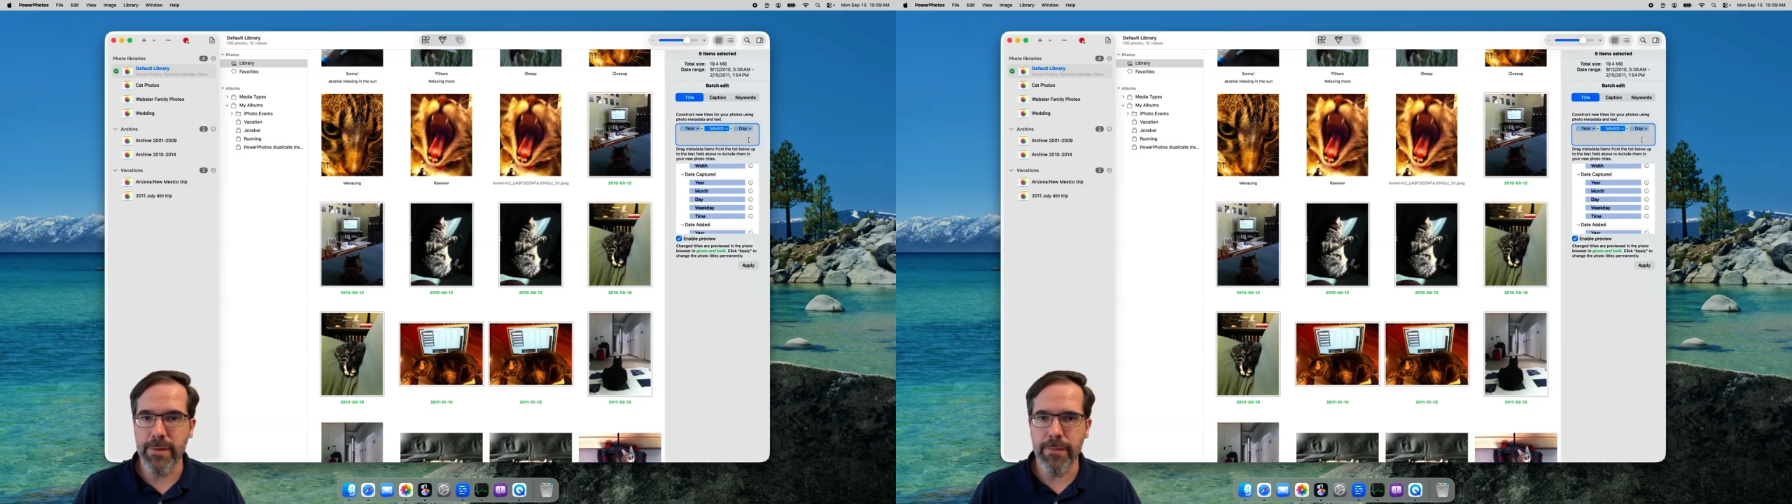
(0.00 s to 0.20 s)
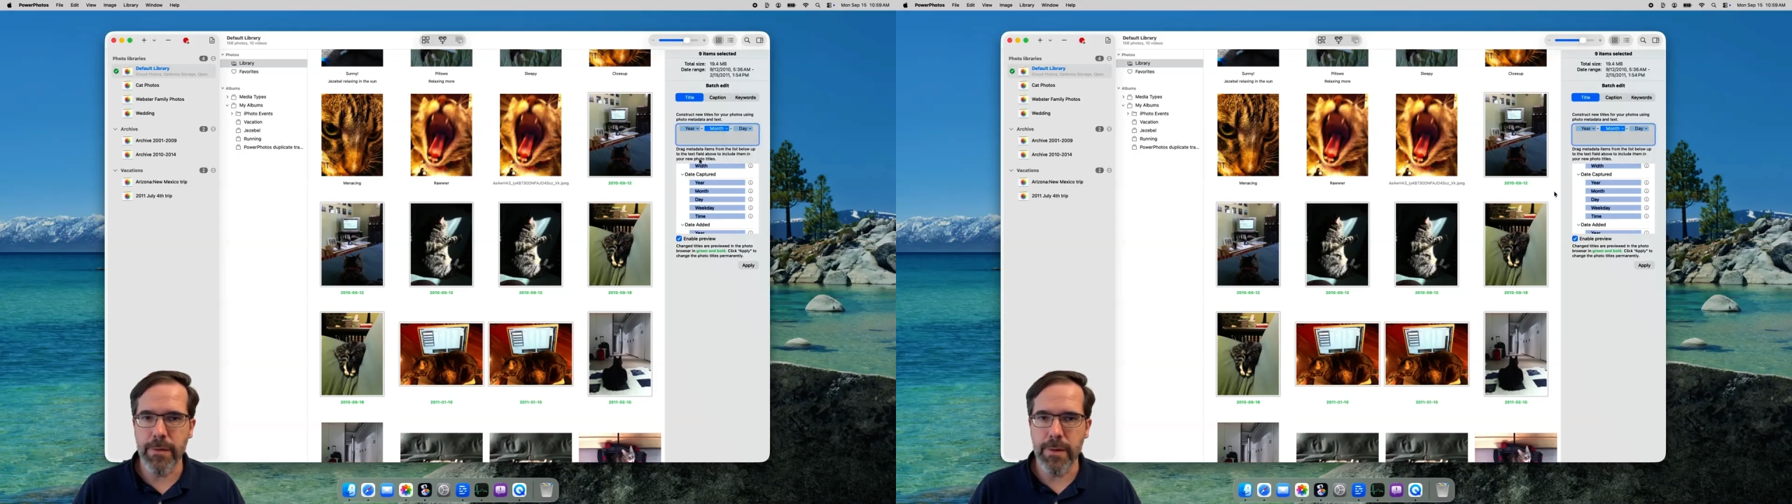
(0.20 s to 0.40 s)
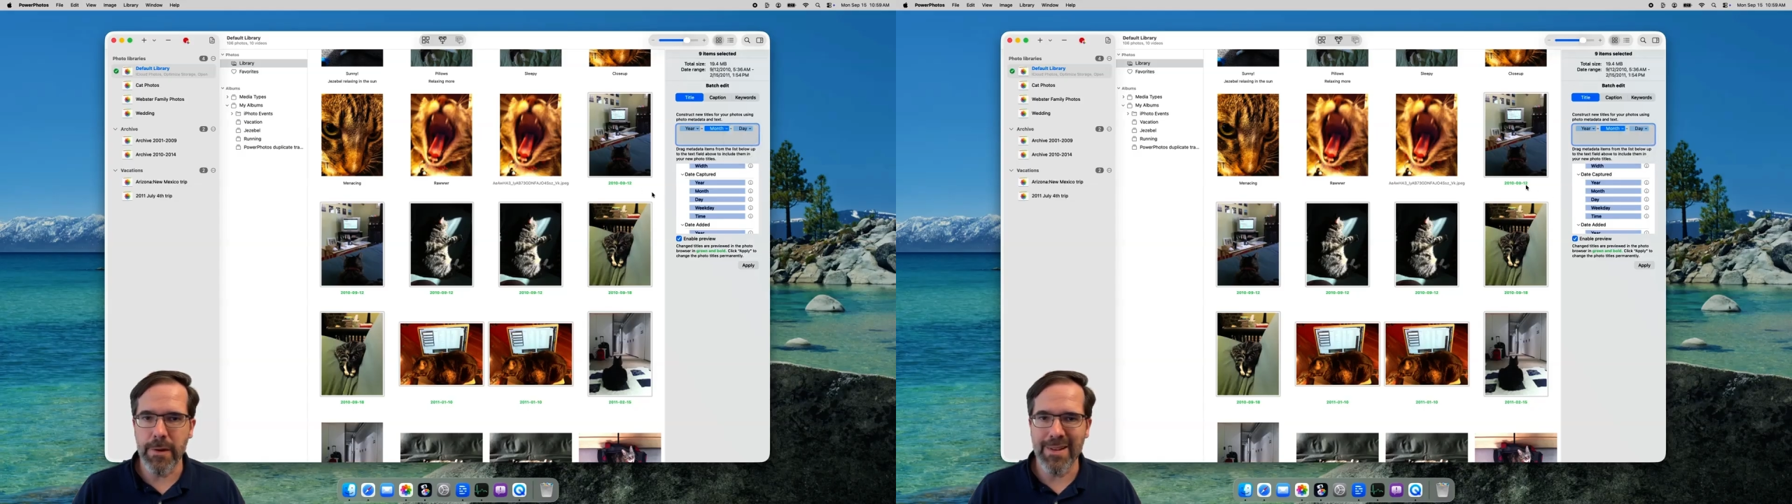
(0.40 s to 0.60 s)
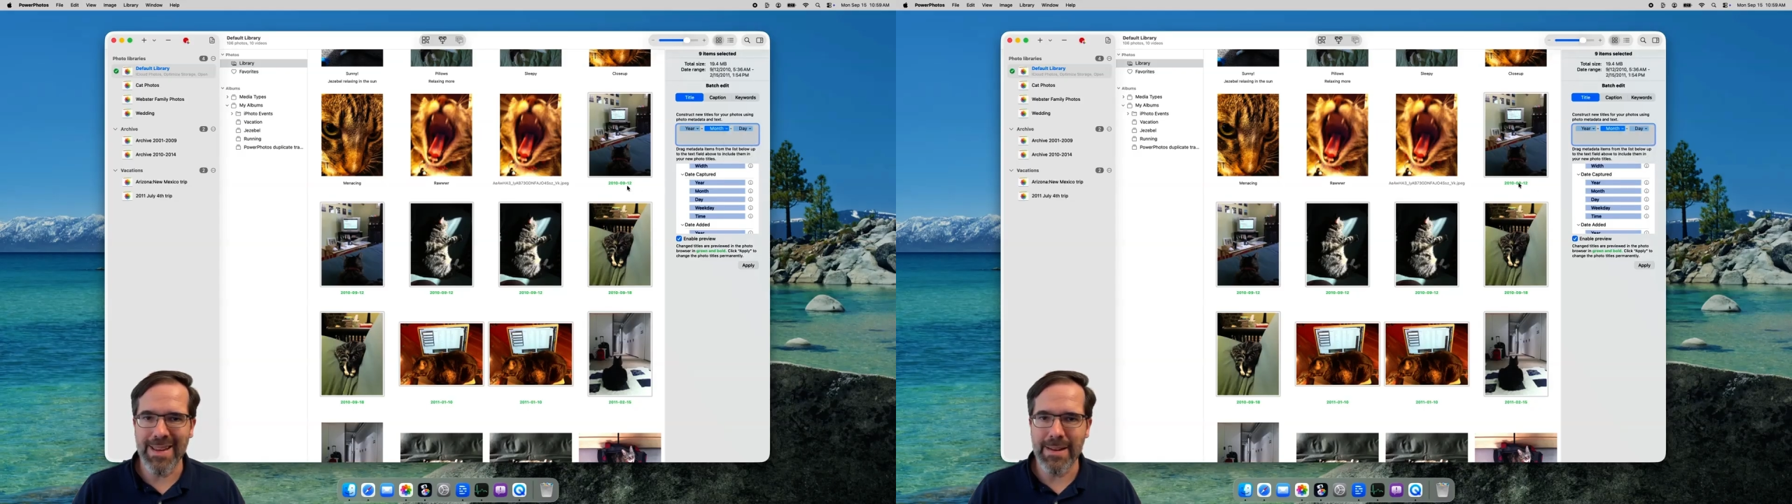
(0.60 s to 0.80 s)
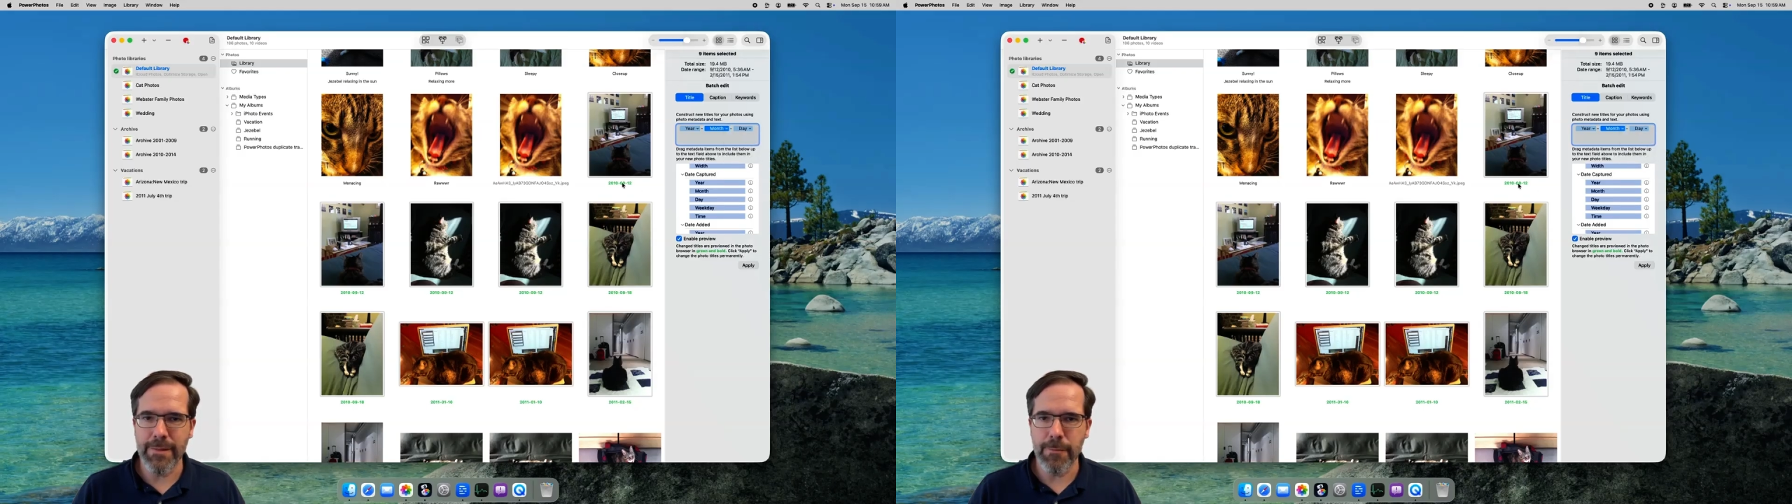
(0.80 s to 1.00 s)
info you can
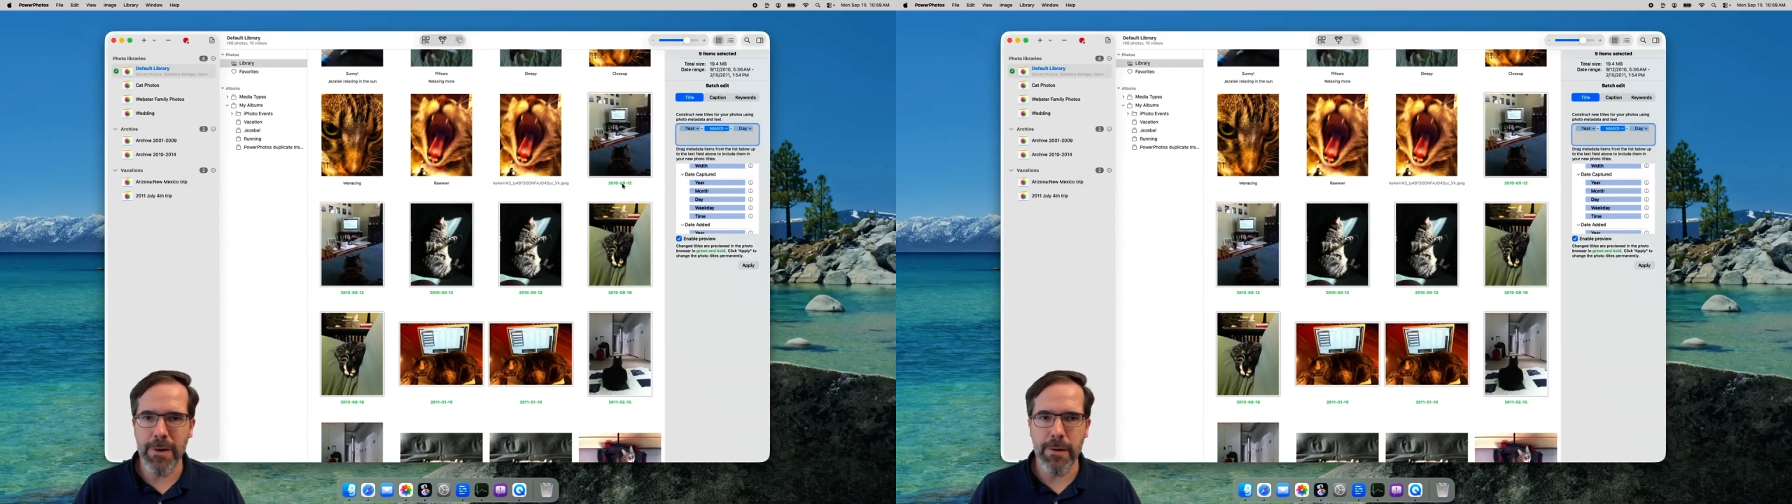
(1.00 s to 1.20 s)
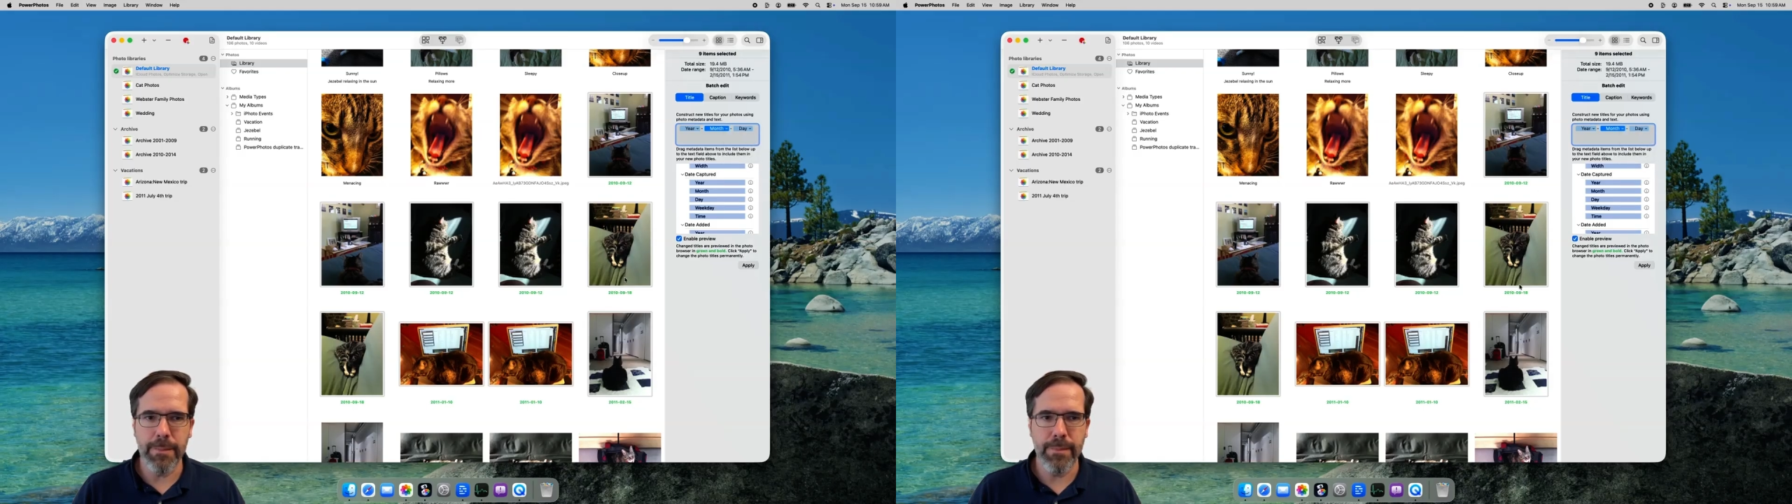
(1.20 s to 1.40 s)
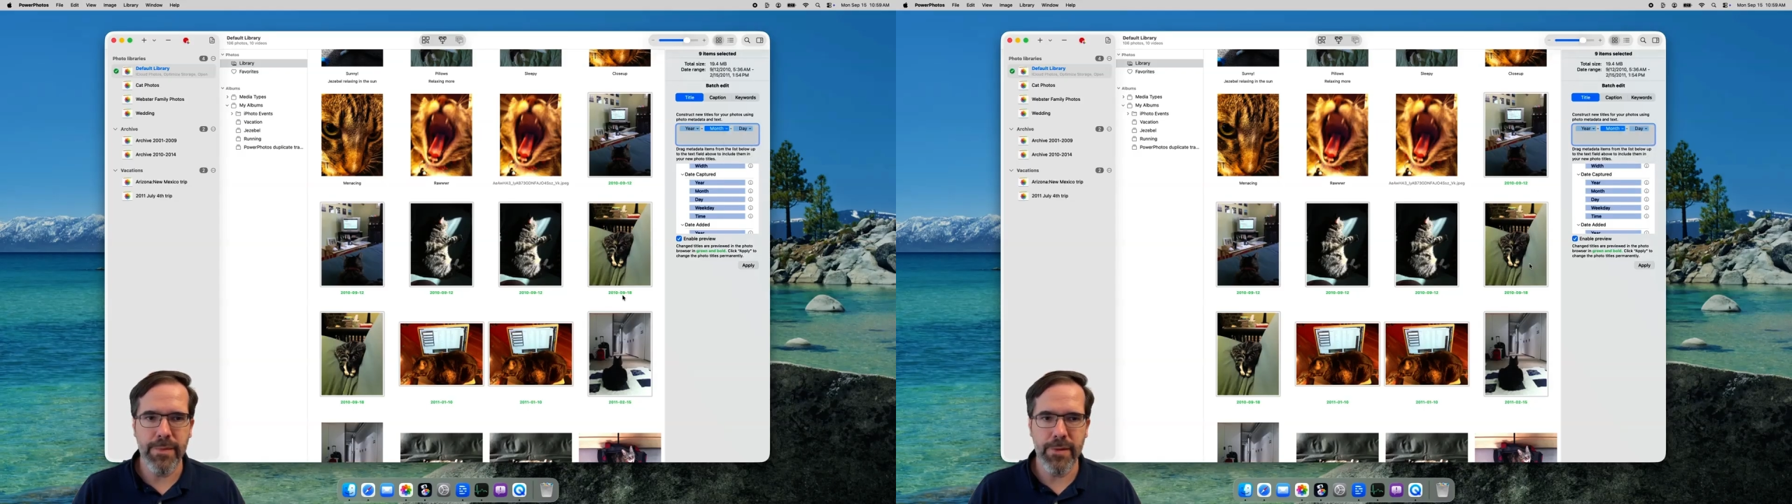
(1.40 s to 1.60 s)
add as well,